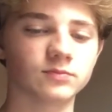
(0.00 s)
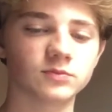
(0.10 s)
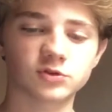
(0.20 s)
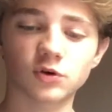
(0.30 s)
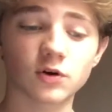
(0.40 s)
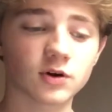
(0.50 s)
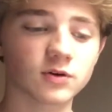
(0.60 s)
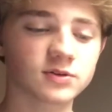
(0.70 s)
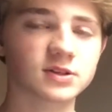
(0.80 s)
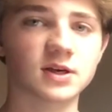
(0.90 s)

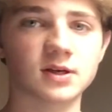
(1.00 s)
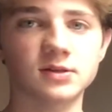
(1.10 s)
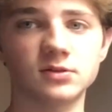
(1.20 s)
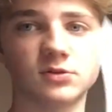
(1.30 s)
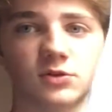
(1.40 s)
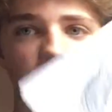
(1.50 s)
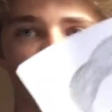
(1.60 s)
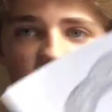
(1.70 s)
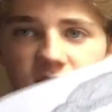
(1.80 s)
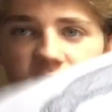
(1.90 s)
tutorials, and you saw
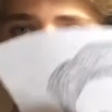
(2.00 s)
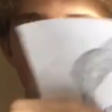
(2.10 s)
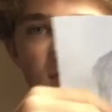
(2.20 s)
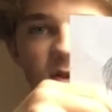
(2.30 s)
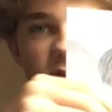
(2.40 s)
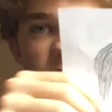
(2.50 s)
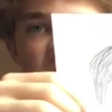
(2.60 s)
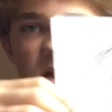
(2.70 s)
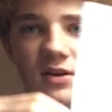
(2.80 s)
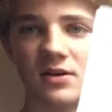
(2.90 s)
this is how it turned
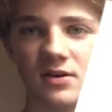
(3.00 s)
out.